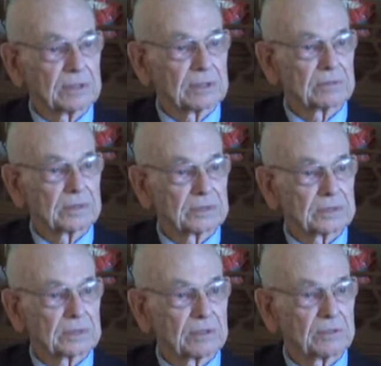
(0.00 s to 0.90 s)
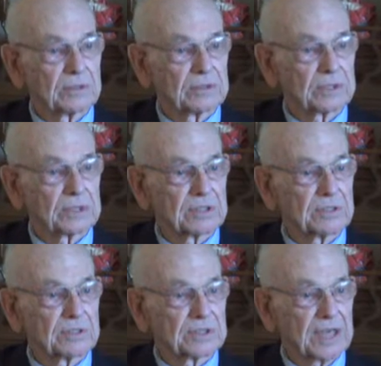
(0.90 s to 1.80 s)
and known as the clothing center
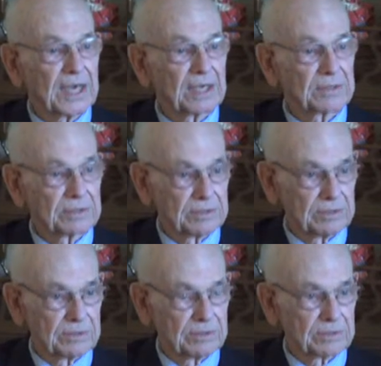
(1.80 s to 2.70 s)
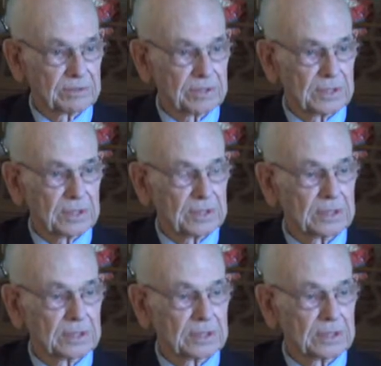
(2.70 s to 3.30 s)
of the South during those days.